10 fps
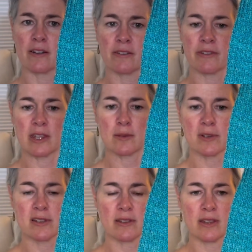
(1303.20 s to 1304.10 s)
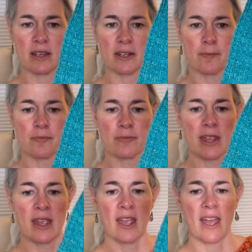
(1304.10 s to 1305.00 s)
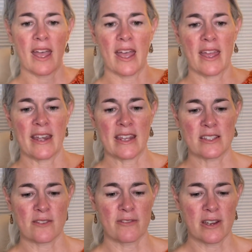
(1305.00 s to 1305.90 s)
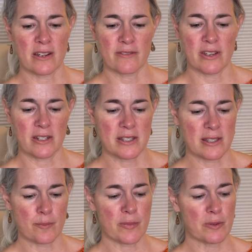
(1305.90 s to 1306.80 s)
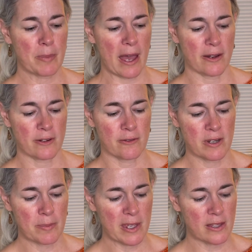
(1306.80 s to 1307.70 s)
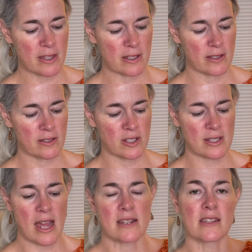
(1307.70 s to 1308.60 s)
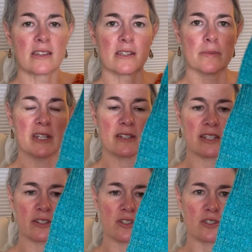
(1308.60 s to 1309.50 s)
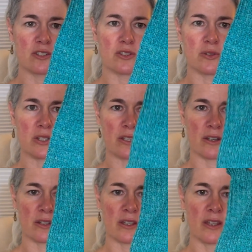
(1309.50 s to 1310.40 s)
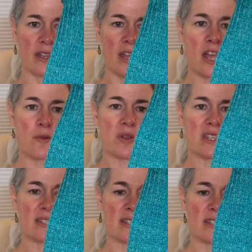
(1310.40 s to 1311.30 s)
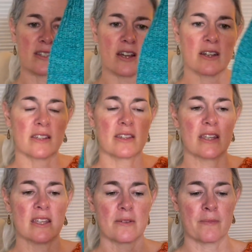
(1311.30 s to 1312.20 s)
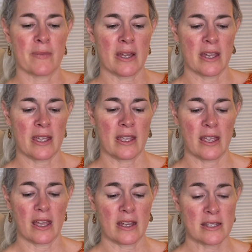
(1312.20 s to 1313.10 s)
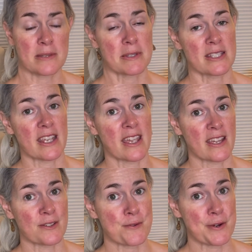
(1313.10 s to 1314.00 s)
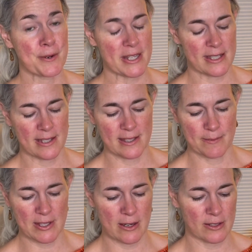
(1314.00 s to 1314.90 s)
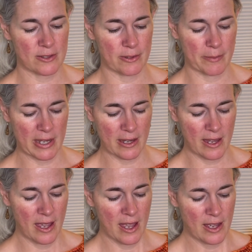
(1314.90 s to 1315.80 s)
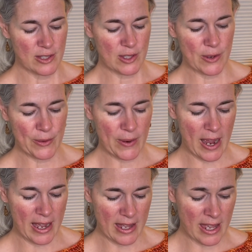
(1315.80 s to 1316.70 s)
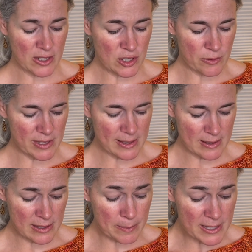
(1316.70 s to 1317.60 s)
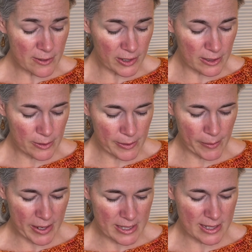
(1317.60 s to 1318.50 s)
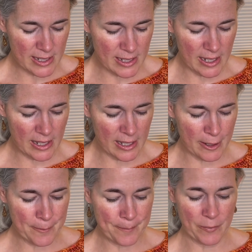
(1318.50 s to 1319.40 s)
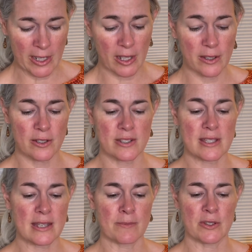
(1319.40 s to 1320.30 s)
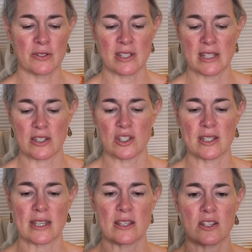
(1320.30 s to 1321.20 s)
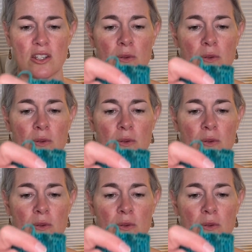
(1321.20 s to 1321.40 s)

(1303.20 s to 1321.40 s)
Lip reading: available online. And it's a very, very simple pattern repeat that just adds a little bit of texture to a sock. But this is a sock that my husband's aunt requested some socks from me. So, and she specifically requested a color similar to this. She said that she